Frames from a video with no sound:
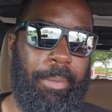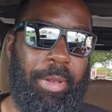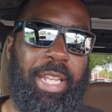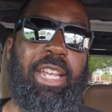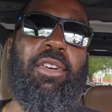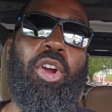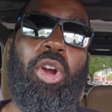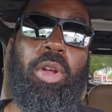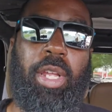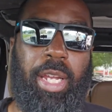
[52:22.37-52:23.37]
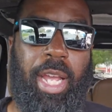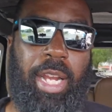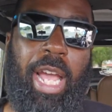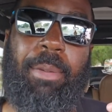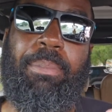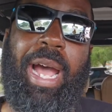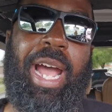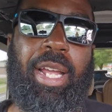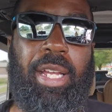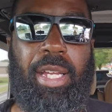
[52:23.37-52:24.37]
leave early and head
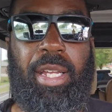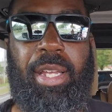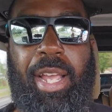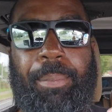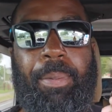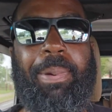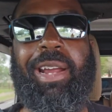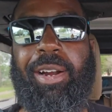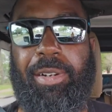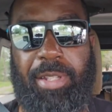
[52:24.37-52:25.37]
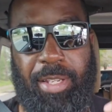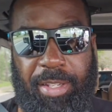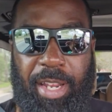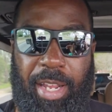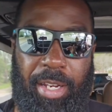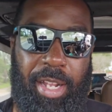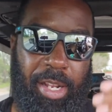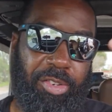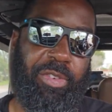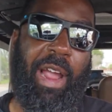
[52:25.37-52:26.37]
back and prepare to sit in
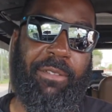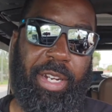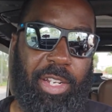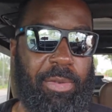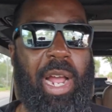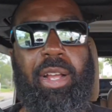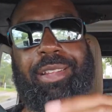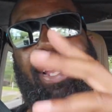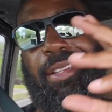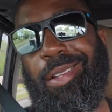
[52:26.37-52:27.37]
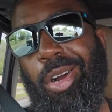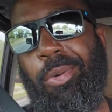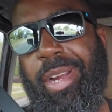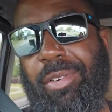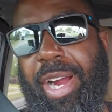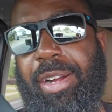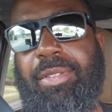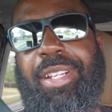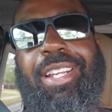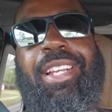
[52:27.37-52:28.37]
this traffic because we're not going to take the long way
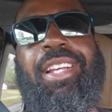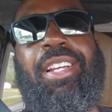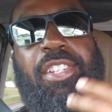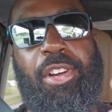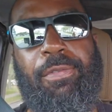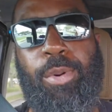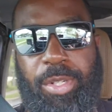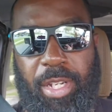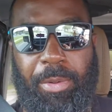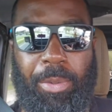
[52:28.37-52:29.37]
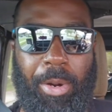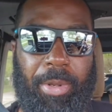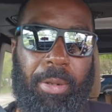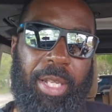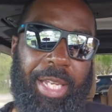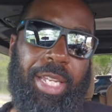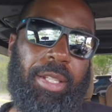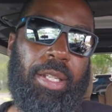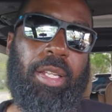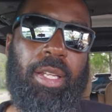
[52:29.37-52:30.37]
around. So unfortunately, we won't be able to hit
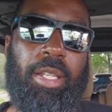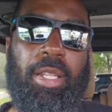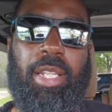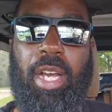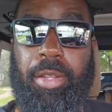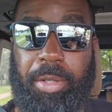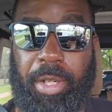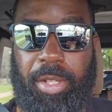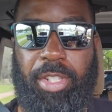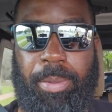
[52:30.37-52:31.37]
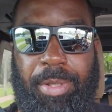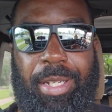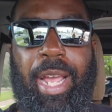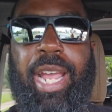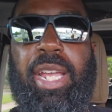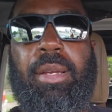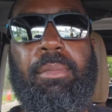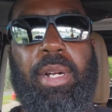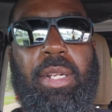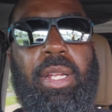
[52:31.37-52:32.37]
the other dealerships today,
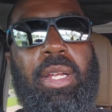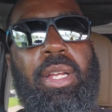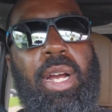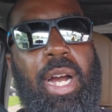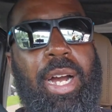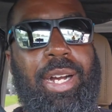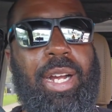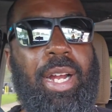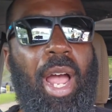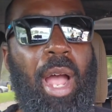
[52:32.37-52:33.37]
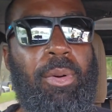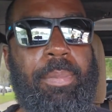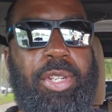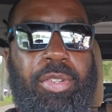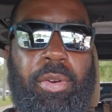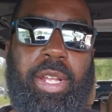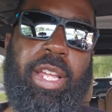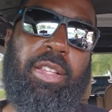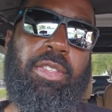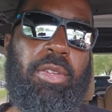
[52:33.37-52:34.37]
but uh, I will be sure to
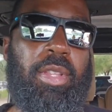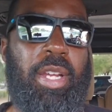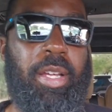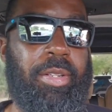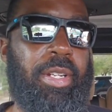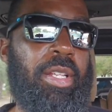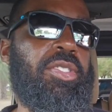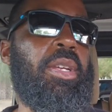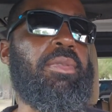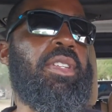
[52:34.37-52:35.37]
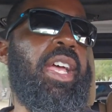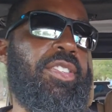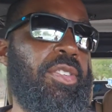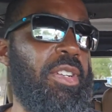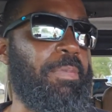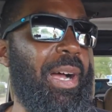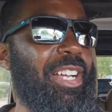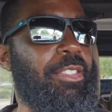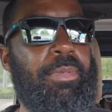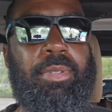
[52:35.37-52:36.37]
get to the other dealerships as soon as
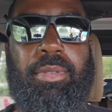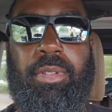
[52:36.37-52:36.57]
possible.